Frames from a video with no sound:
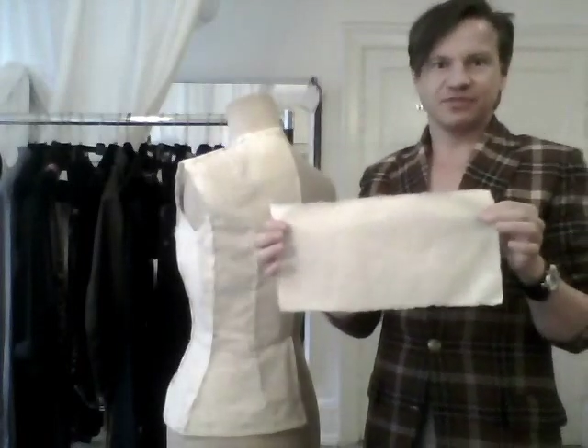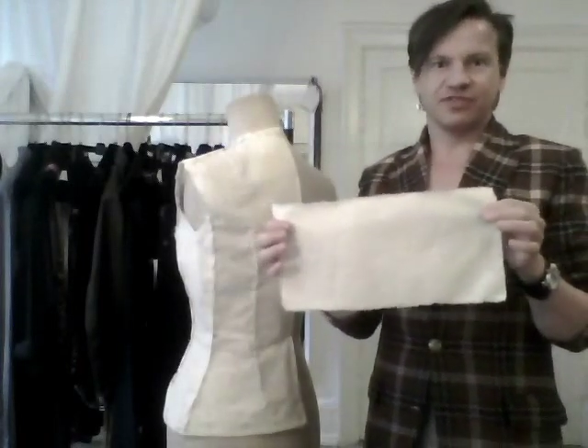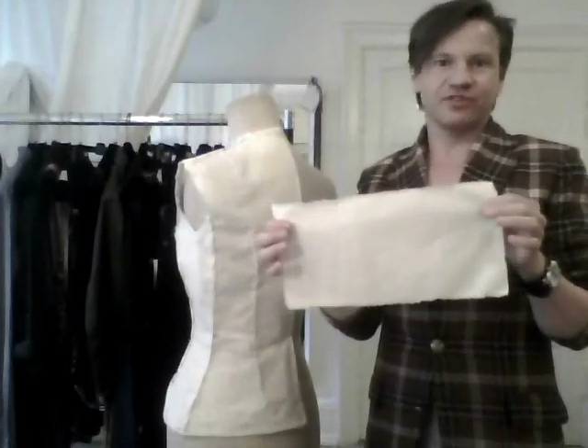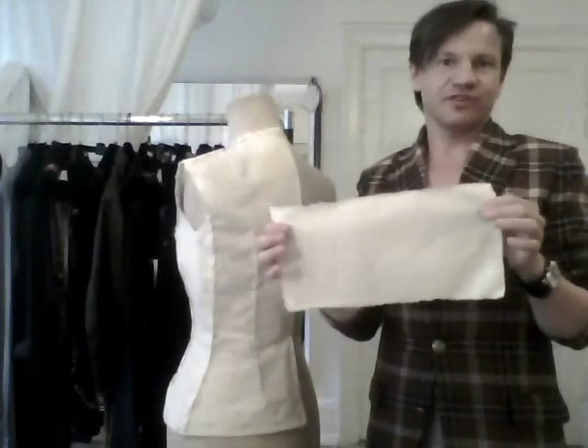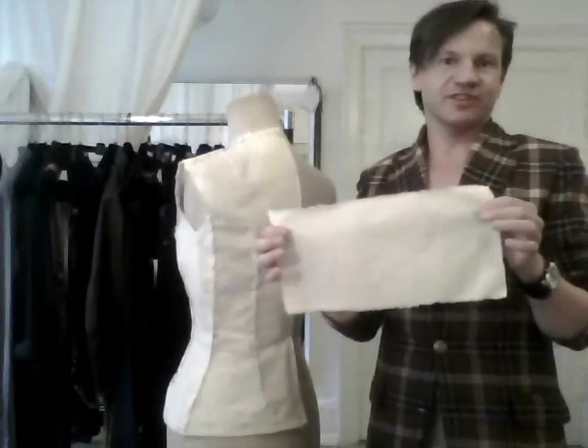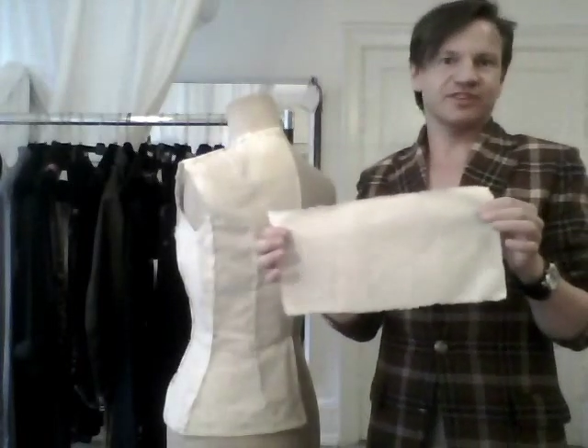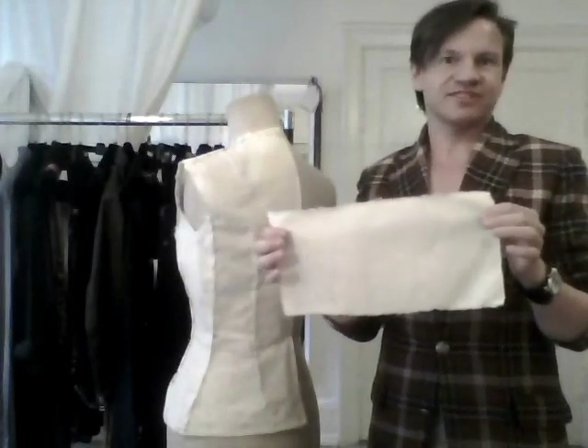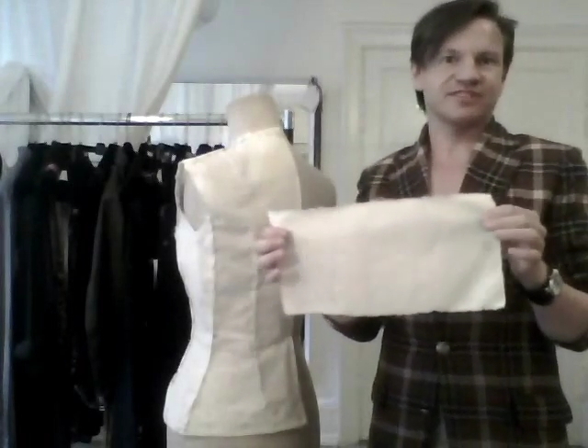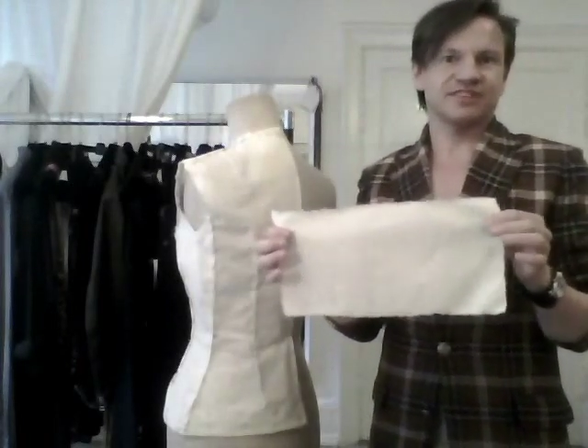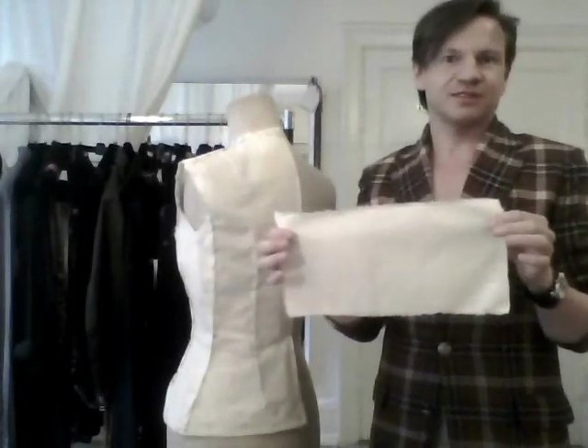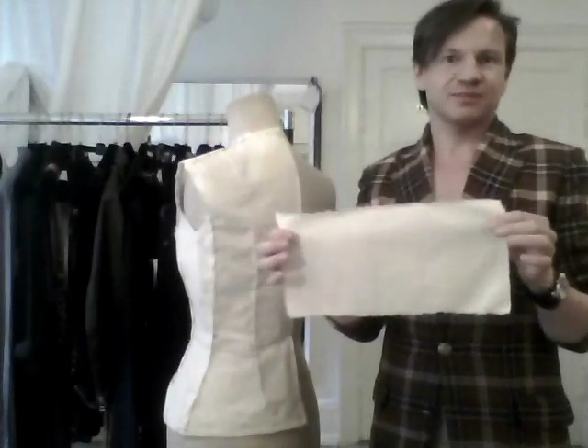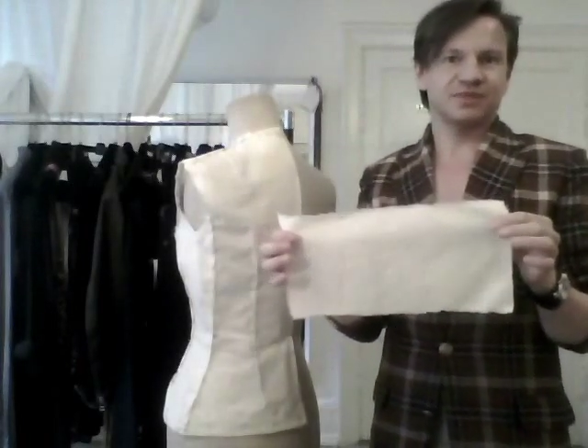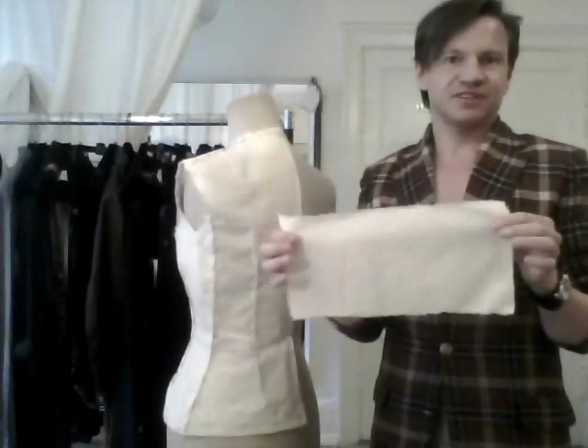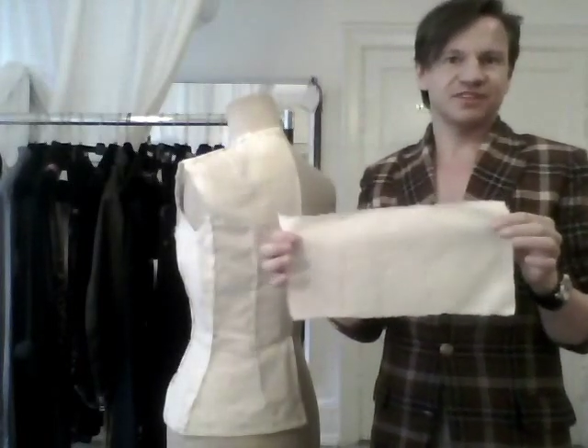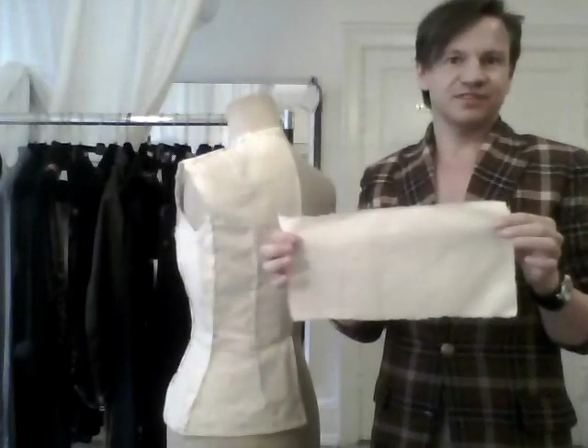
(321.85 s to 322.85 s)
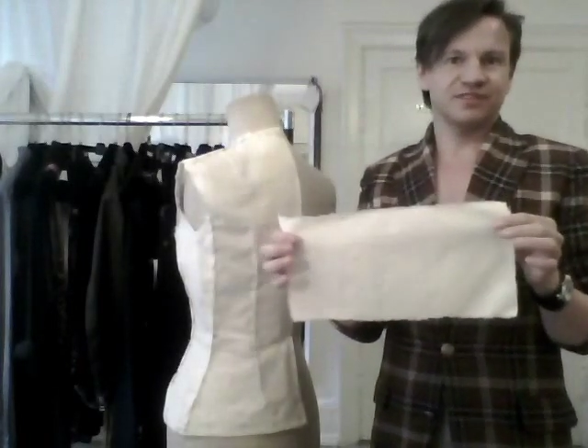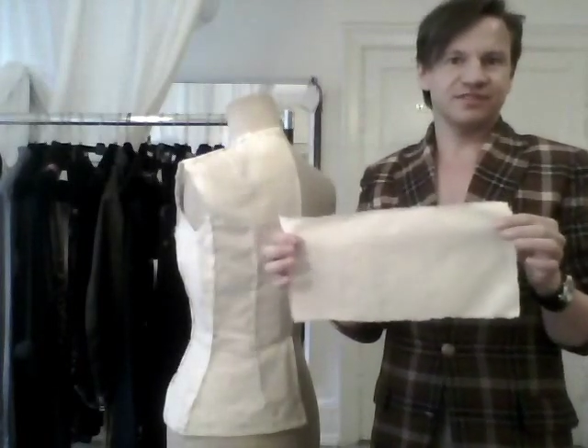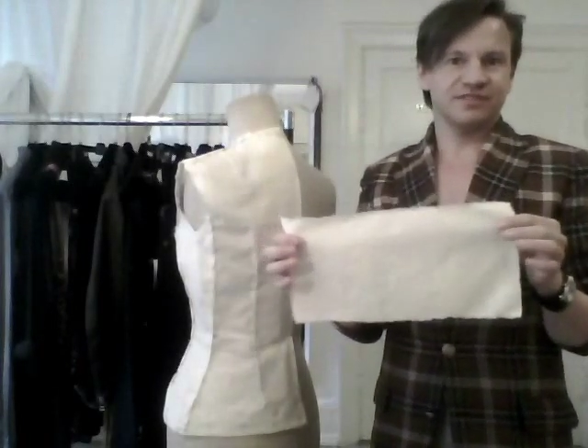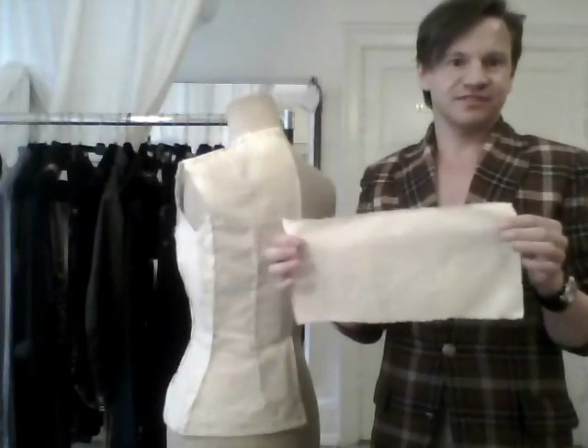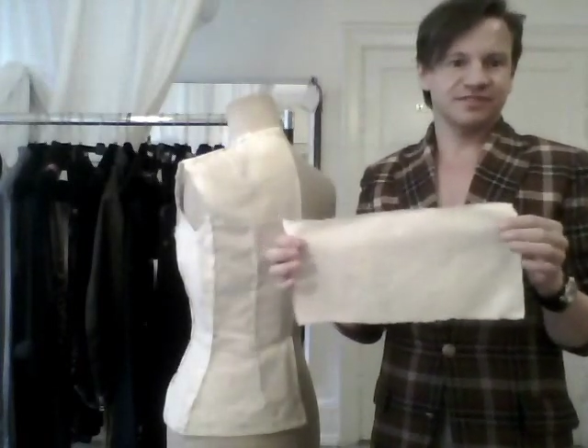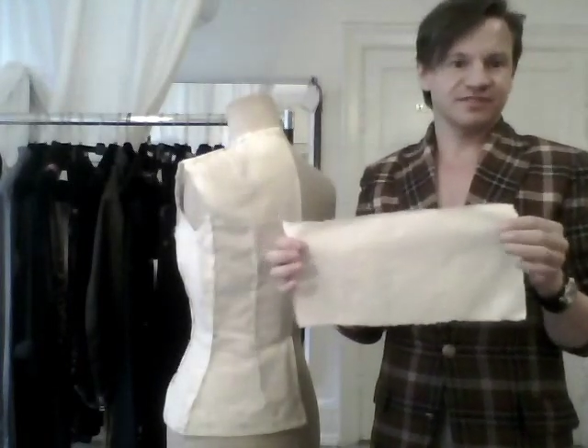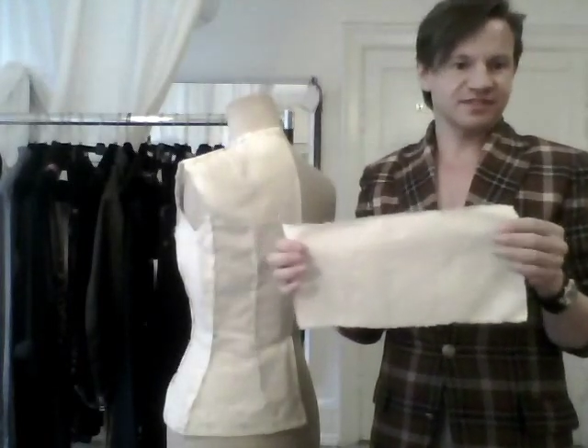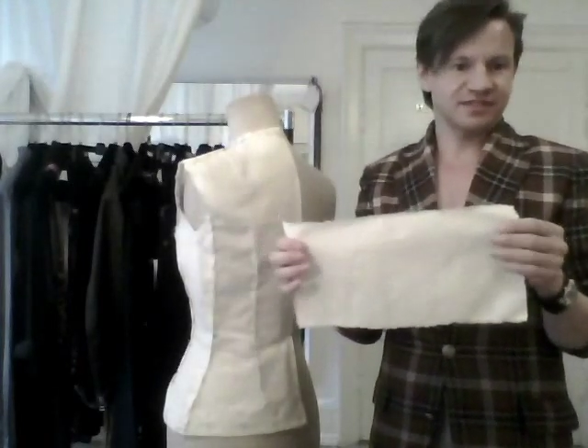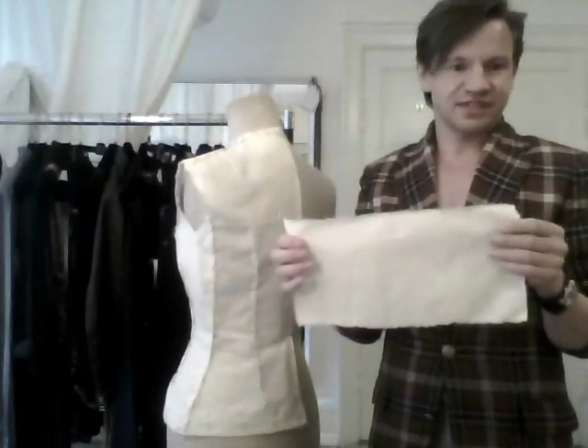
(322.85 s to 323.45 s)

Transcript: 30 centimeters.